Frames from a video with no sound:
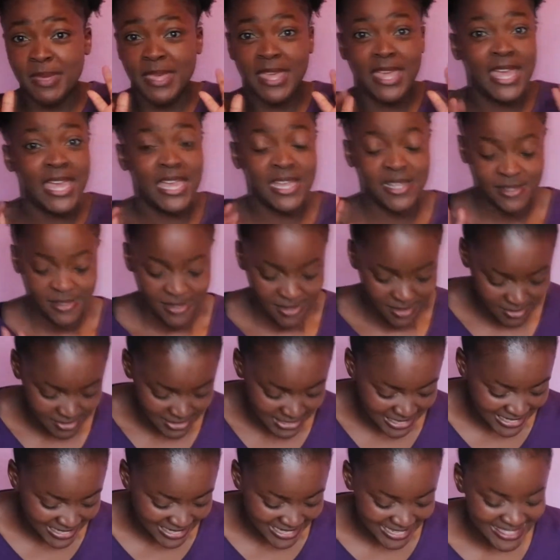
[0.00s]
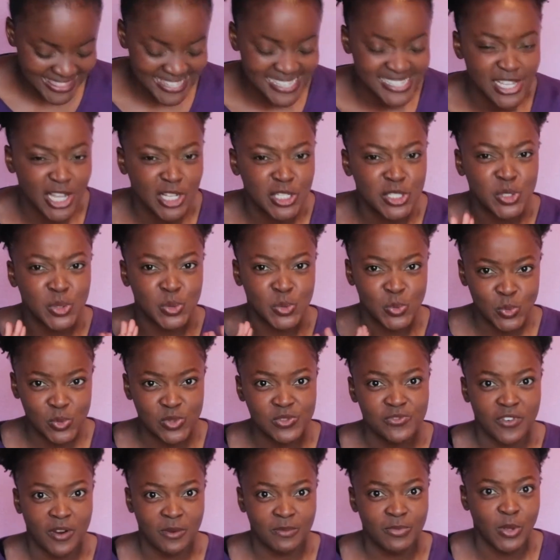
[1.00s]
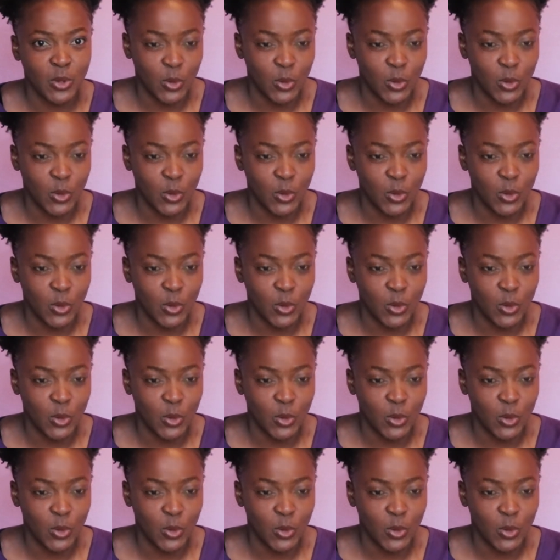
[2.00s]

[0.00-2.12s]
bare hands. Lanila, these are tools from